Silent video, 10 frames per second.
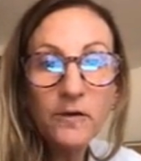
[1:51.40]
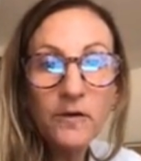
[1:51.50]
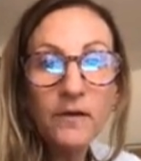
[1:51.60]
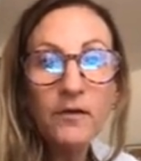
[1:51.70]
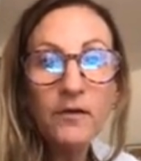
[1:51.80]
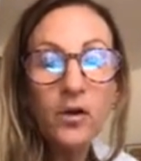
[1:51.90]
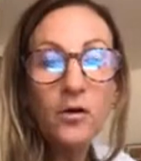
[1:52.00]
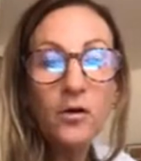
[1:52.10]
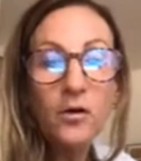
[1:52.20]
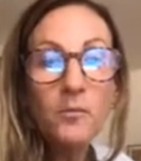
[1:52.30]
so it's a
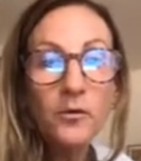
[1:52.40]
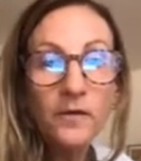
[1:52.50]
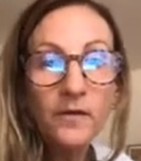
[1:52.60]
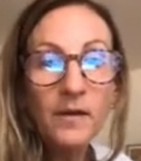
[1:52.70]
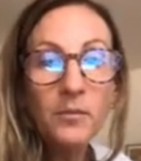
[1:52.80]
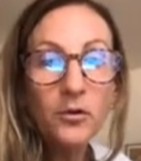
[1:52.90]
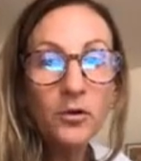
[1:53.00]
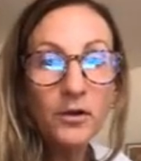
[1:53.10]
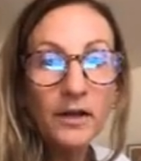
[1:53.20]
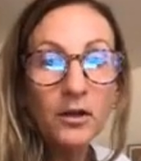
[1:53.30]
lot more
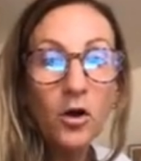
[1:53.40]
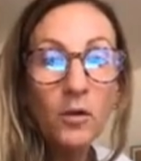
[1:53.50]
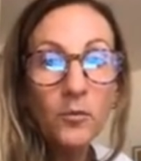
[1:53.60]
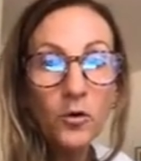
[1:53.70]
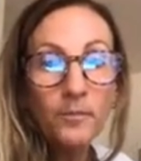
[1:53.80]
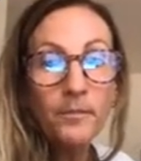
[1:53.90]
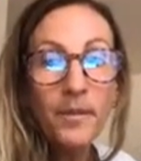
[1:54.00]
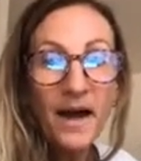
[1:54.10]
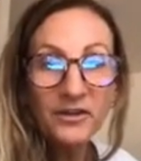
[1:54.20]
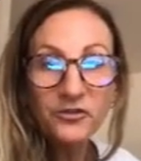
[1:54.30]
simple and a lot more
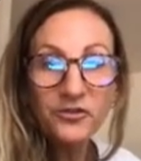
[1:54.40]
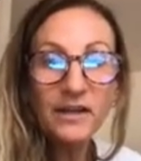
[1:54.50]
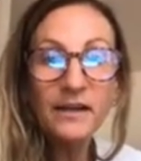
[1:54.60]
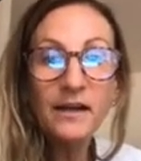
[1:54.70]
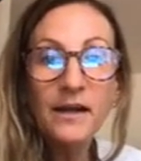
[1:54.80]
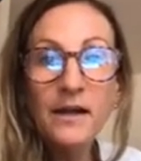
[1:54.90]
punchy.